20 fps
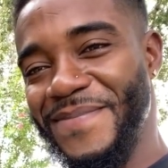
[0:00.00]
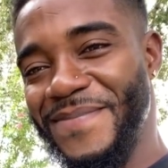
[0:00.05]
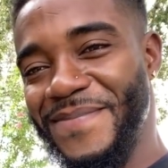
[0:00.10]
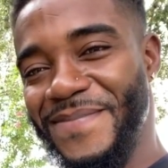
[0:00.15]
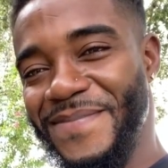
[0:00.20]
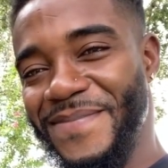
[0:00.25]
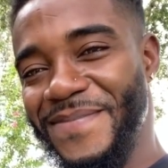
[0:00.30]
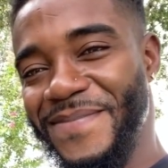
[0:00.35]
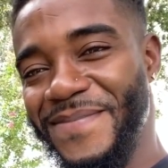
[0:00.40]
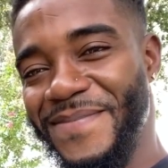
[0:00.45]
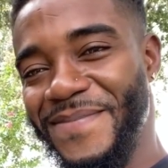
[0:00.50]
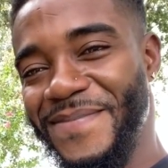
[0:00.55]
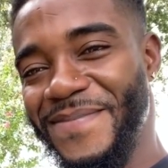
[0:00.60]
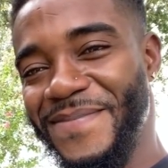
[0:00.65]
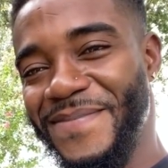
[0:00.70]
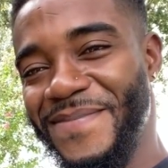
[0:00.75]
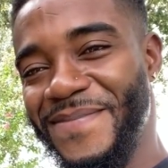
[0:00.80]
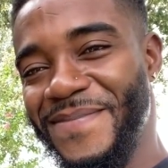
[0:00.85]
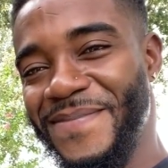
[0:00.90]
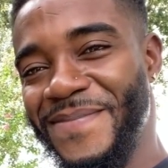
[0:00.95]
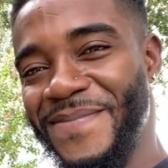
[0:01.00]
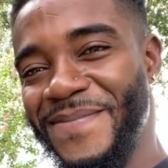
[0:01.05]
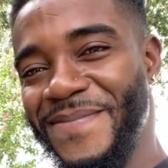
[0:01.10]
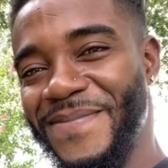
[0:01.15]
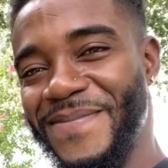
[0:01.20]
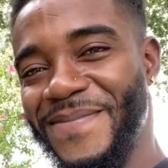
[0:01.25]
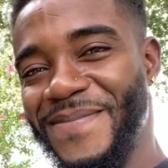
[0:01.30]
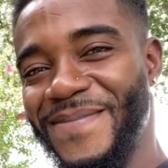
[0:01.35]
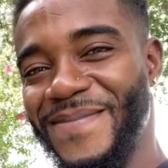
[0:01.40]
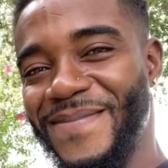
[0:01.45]

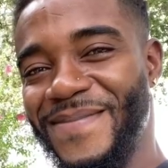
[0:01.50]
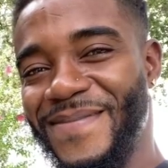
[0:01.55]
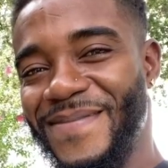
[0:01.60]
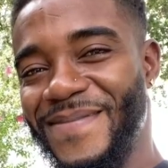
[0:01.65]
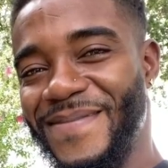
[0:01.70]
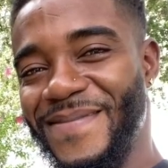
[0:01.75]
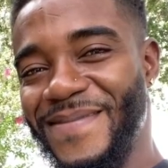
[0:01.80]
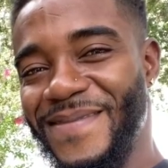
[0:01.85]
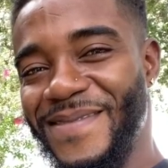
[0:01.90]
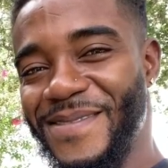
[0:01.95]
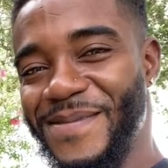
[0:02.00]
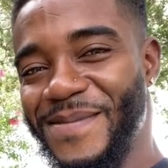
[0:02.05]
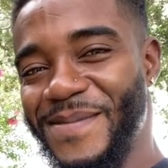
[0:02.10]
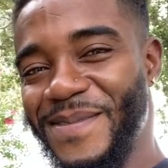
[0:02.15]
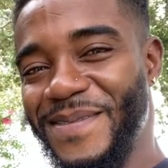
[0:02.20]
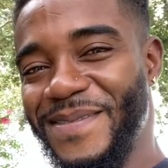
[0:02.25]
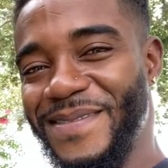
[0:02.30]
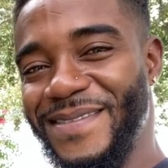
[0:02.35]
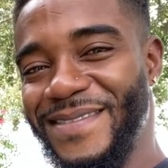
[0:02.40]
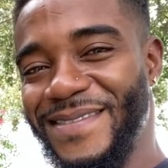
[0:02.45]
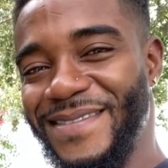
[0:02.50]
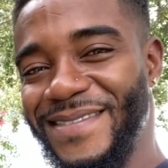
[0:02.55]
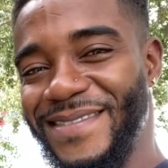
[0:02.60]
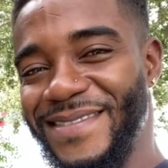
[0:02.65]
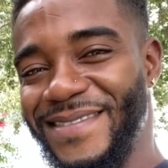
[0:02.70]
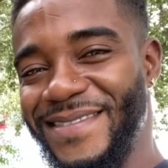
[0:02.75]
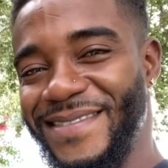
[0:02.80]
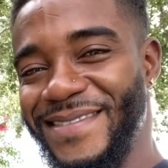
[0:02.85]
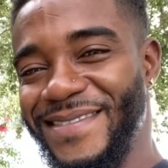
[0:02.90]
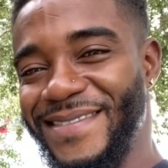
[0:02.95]

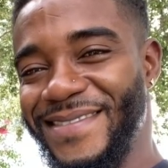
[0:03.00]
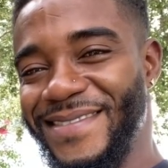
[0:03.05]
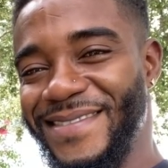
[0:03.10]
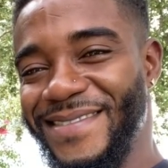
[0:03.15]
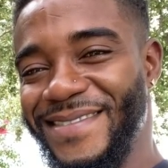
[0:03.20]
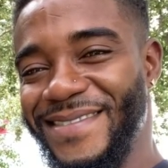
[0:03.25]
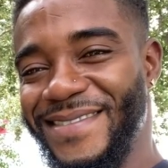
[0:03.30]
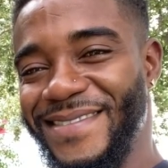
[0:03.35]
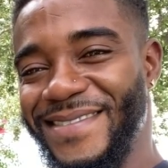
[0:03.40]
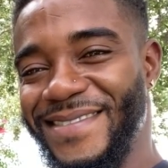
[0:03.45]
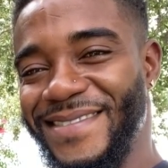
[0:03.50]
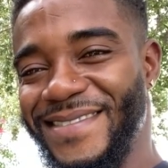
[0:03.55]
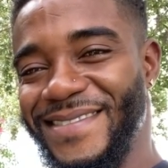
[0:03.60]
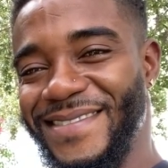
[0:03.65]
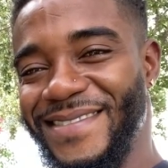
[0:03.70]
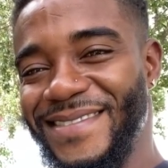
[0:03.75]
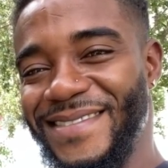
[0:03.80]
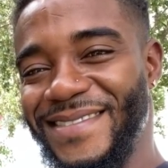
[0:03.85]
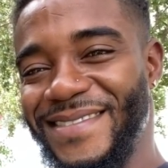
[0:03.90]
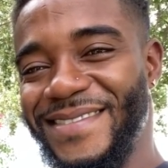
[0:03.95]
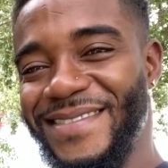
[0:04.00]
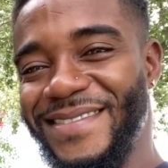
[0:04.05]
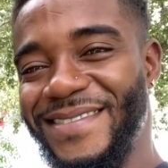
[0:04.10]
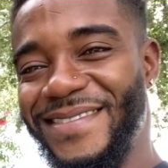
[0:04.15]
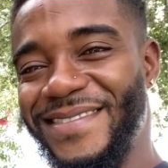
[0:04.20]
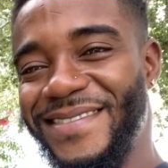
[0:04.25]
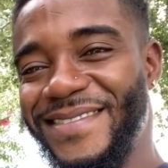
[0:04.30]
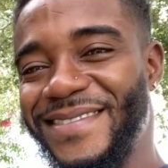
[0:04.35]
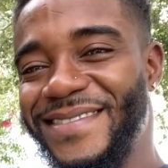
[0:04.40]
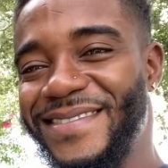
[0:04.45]

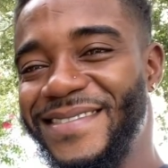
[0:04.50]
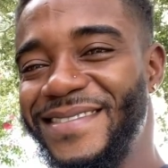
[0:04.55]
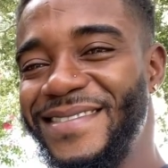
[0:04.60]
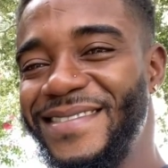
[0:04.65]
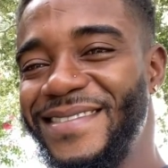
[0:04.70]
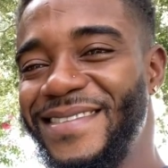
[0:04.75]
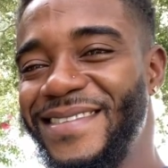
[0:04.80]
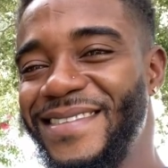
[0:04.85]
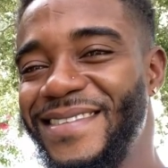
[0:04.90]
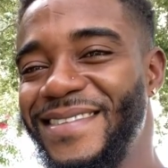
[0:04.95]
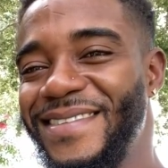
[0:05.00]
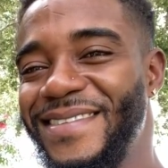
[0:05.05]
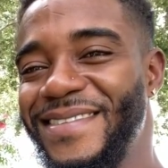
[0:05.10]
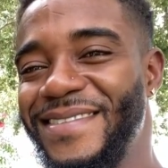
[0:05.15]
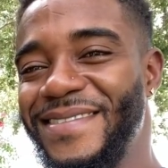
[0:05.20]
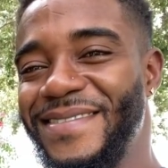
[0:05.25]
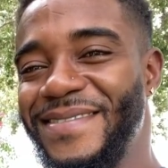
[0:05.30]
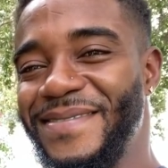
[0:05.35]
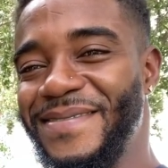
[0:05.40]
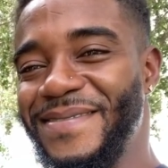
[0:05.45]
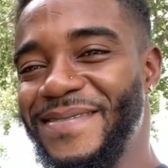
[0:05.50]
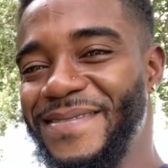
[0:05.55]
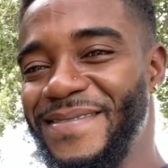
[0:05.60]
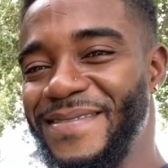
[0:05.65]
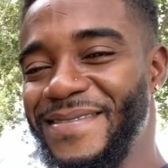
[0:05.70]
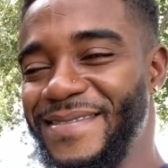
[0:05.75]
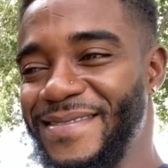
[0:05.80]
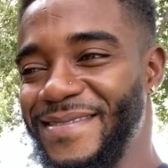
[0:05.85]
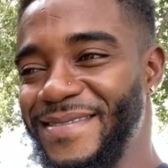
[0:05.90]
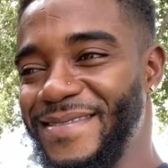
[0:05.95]
(not speaking)